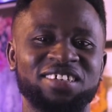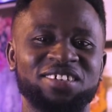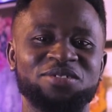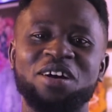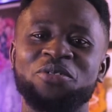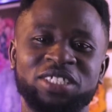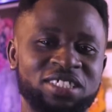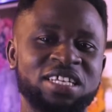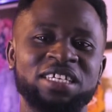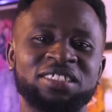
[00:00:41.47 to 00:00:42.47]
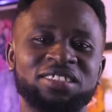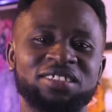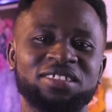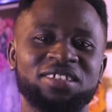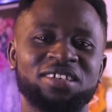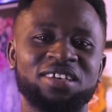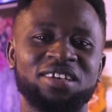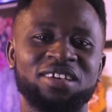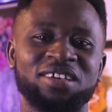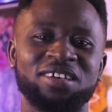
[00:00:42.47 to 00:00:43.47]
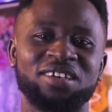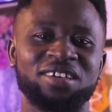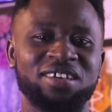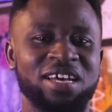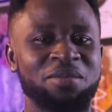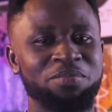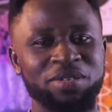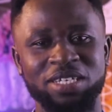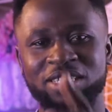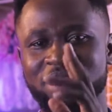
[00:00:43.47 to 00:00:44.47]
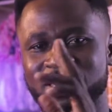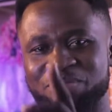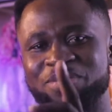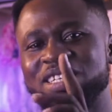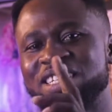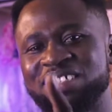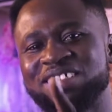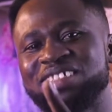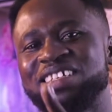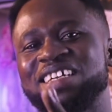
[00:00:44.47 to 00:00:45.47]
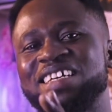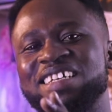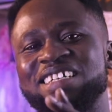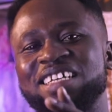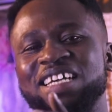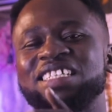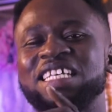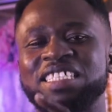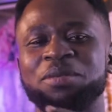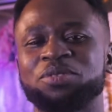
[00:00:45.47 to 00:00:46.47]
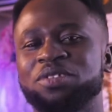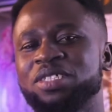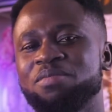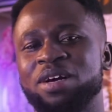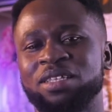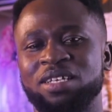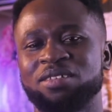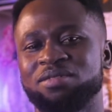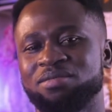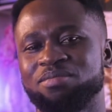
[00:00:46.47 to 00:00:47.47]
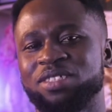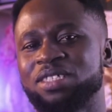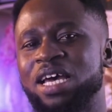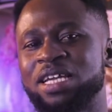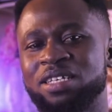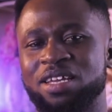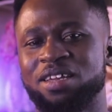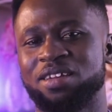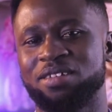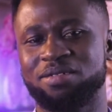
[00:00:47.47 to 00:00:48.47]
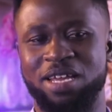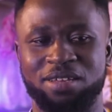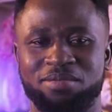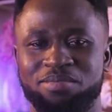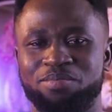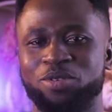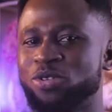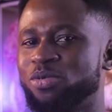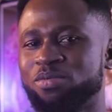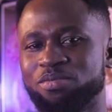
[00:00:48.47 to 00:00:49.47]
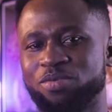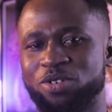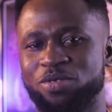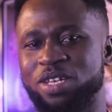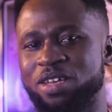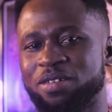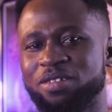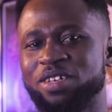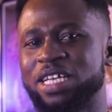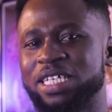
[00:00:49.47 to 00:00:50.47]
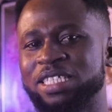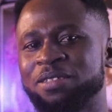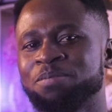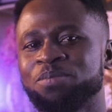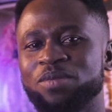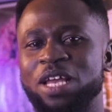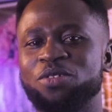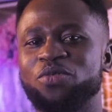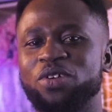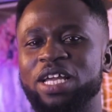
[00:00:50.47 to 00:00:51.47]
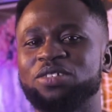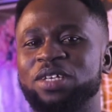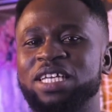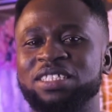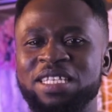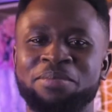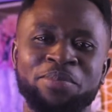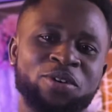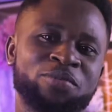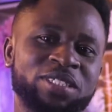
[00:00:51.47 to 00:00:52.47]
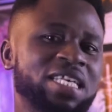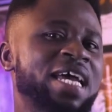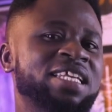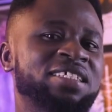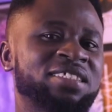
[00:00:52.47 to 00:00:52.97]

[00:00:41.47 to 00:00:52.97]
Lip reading: you are watching us, I'm pleading, please hit the subscription button beside there, below there. You get it? And don't forget to hit the bell beside it